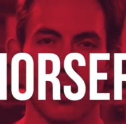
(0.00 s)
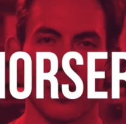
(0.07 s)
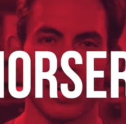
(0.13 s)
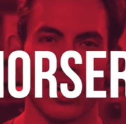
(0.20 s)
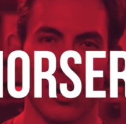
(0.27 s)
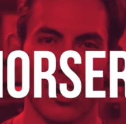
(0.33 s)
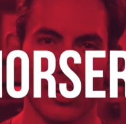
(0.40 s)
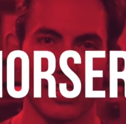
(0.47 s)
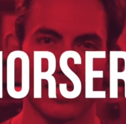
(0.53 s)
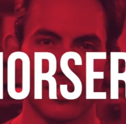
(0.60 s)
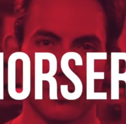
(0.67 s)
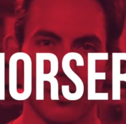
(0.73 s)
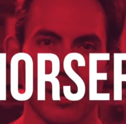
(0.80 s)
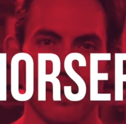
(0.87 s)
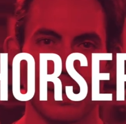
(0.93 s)
Rowing on
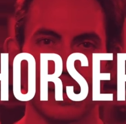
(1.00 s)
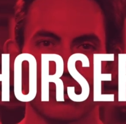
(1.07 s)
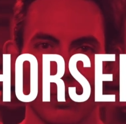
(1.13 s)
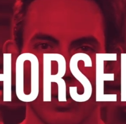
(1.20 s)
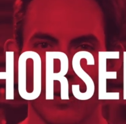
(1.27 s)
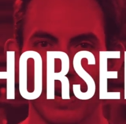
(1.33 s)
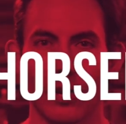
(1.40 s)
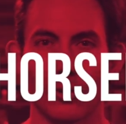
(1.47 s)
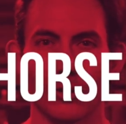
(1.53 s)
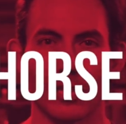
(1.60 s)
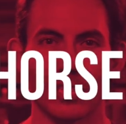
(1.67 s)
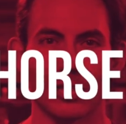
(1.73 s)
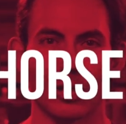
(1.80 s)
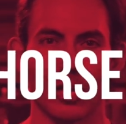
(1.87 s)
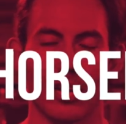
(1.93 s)
Instagram. That's where we hold
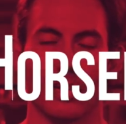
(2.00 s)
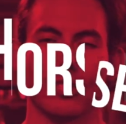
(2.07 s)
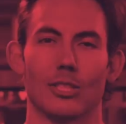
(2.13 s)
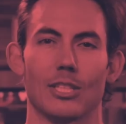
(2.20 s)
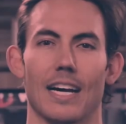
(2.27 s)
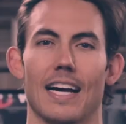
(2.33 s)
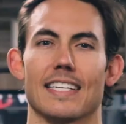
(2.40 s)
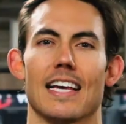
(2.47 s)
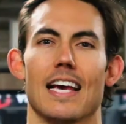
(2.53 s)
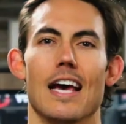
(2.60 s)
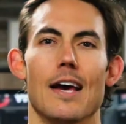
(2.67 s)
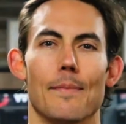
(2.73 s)
this challenge, guys.